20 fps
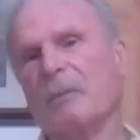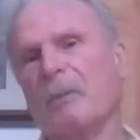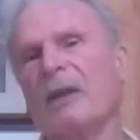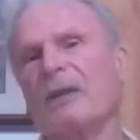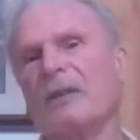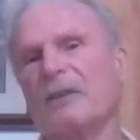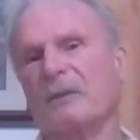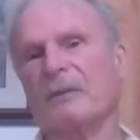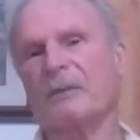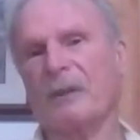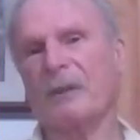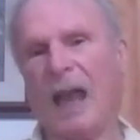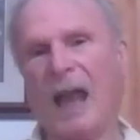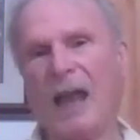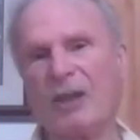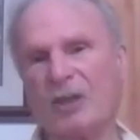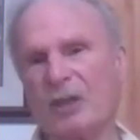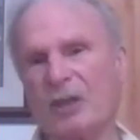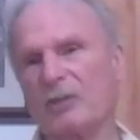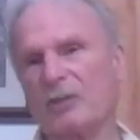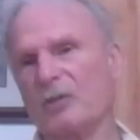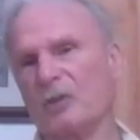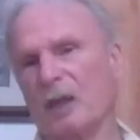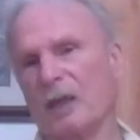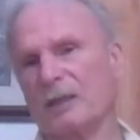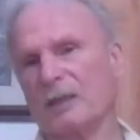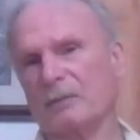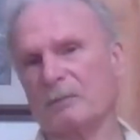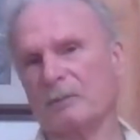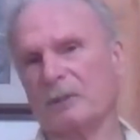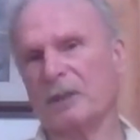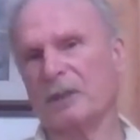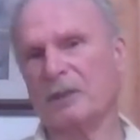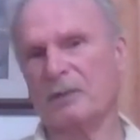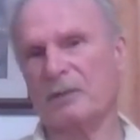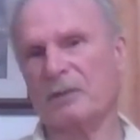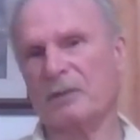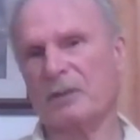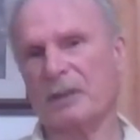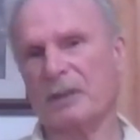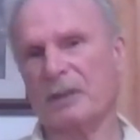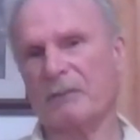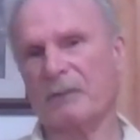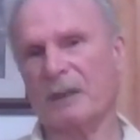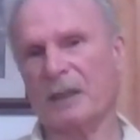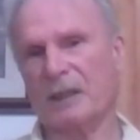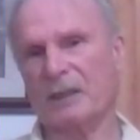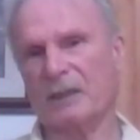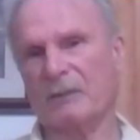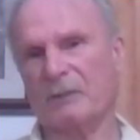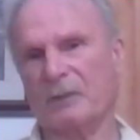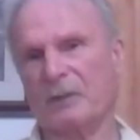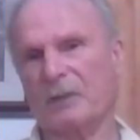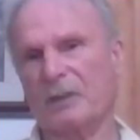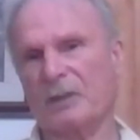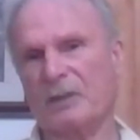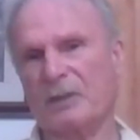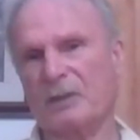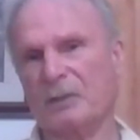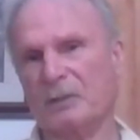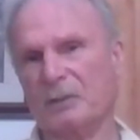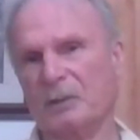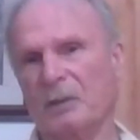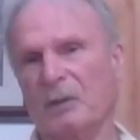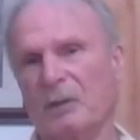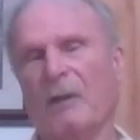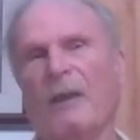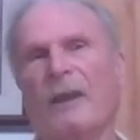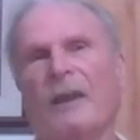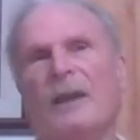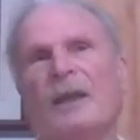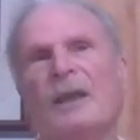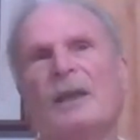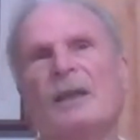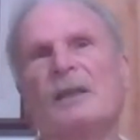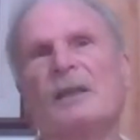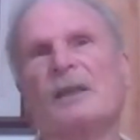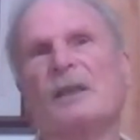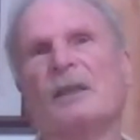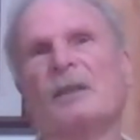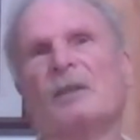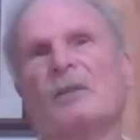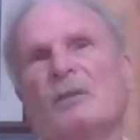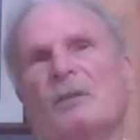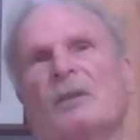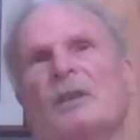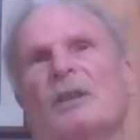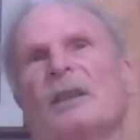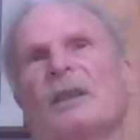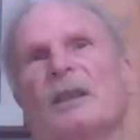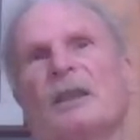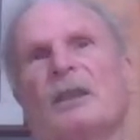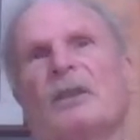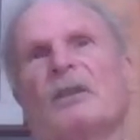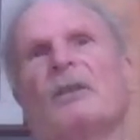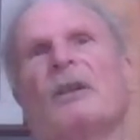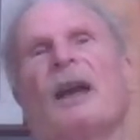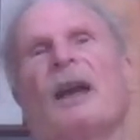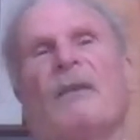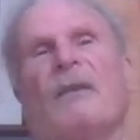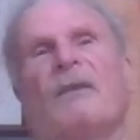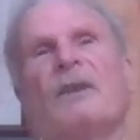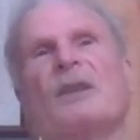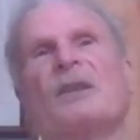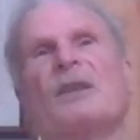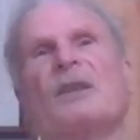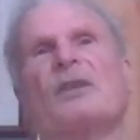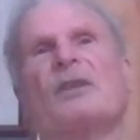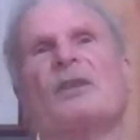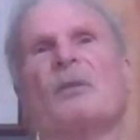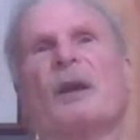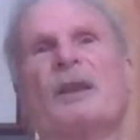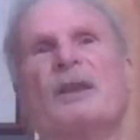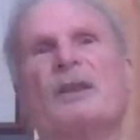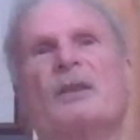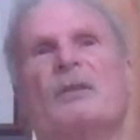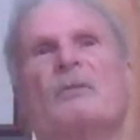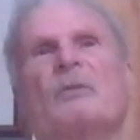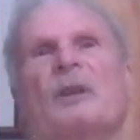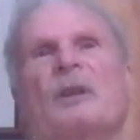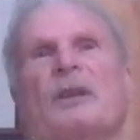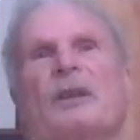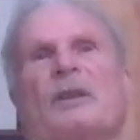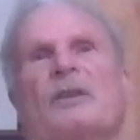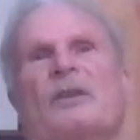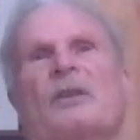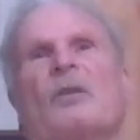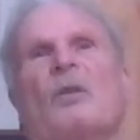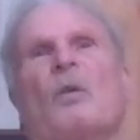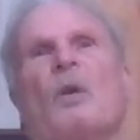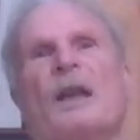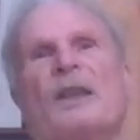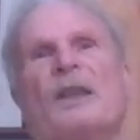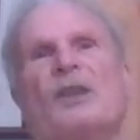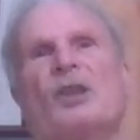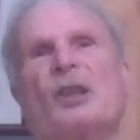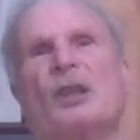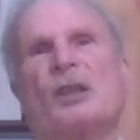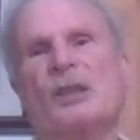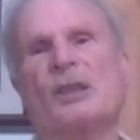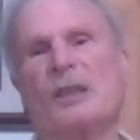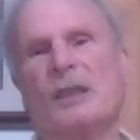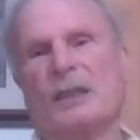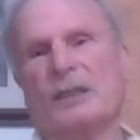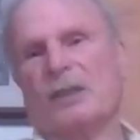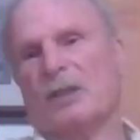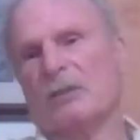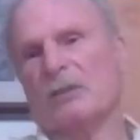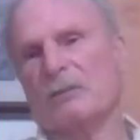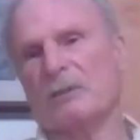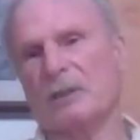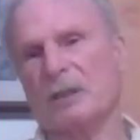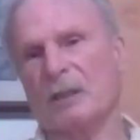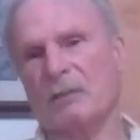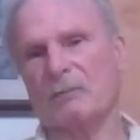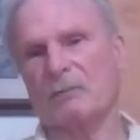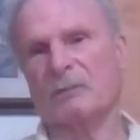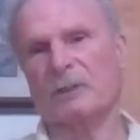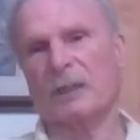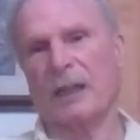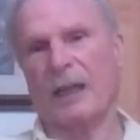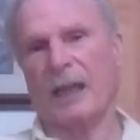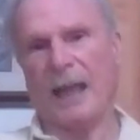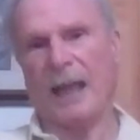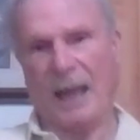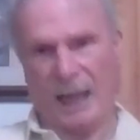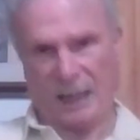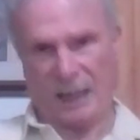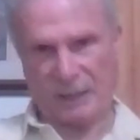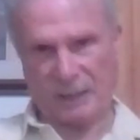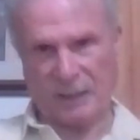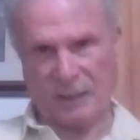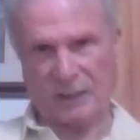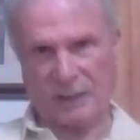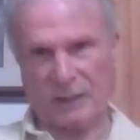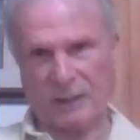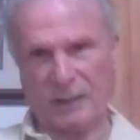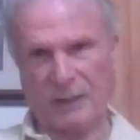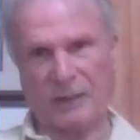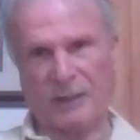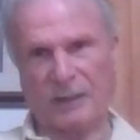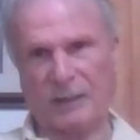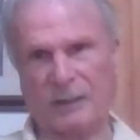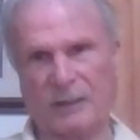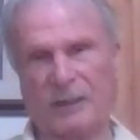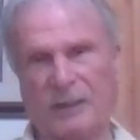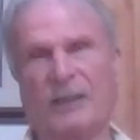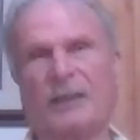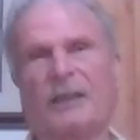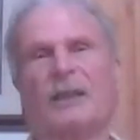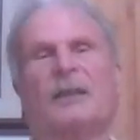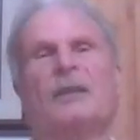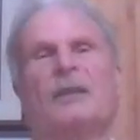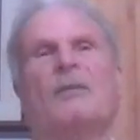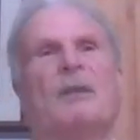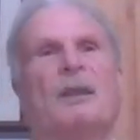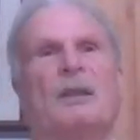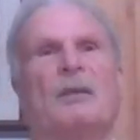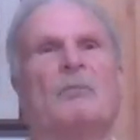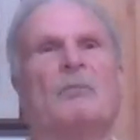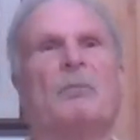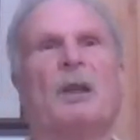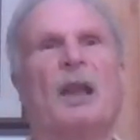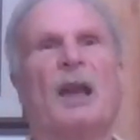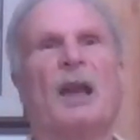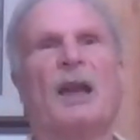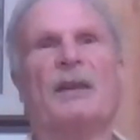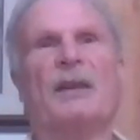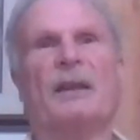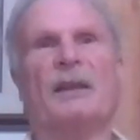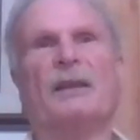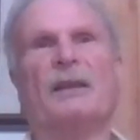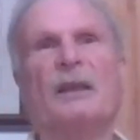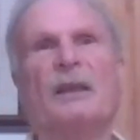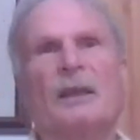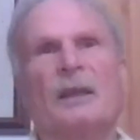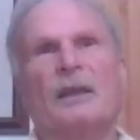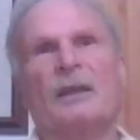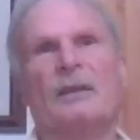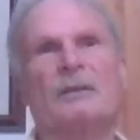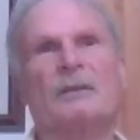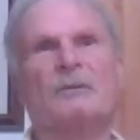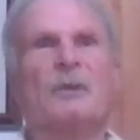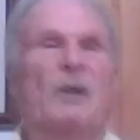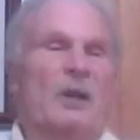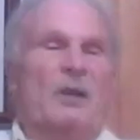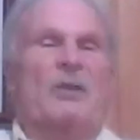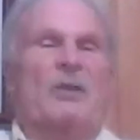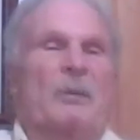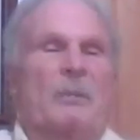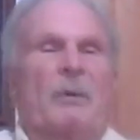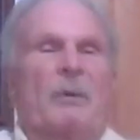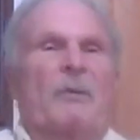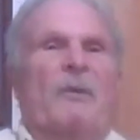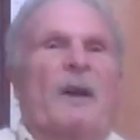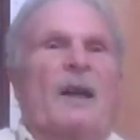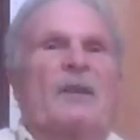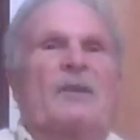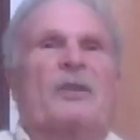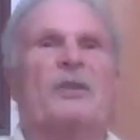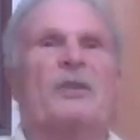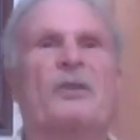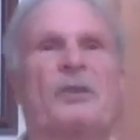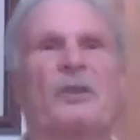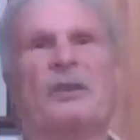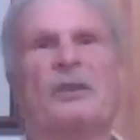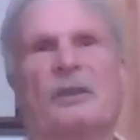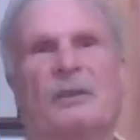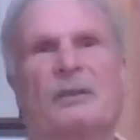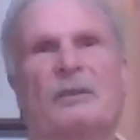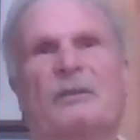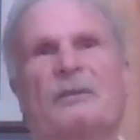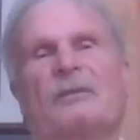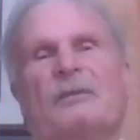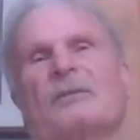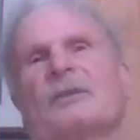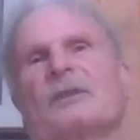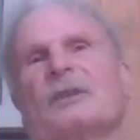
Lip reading: or some other fashion try to reduce the funding for the school. So you have this situation where there's questions that you don't ask, and I don't want to imply that forestry professors are,